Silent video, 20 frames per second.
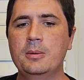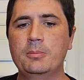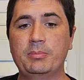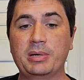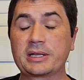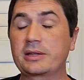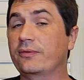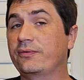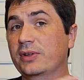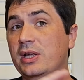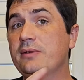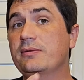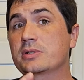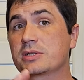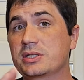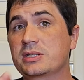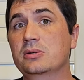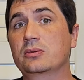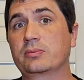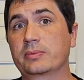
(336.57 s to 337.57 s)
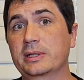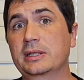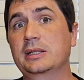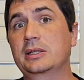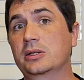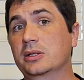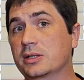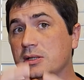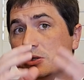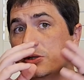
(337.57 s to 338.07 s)
But the flavor is still really
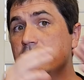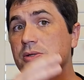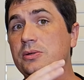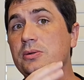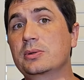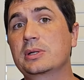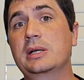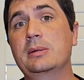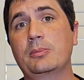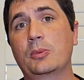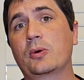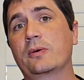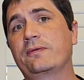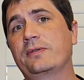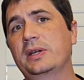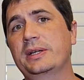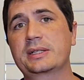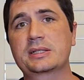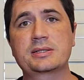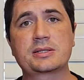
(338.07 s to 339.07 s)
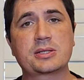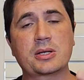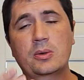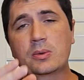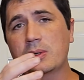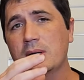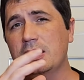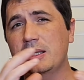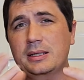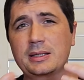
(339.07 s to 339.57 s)
good because you do get more fig,
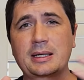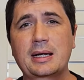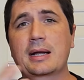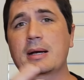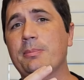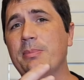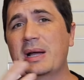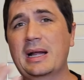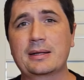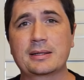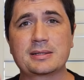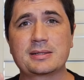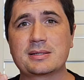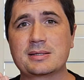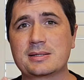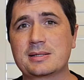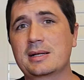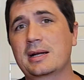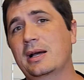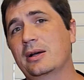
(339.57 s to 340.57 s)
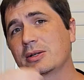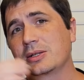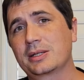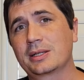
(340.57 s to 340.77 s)
so it kind of balances it out.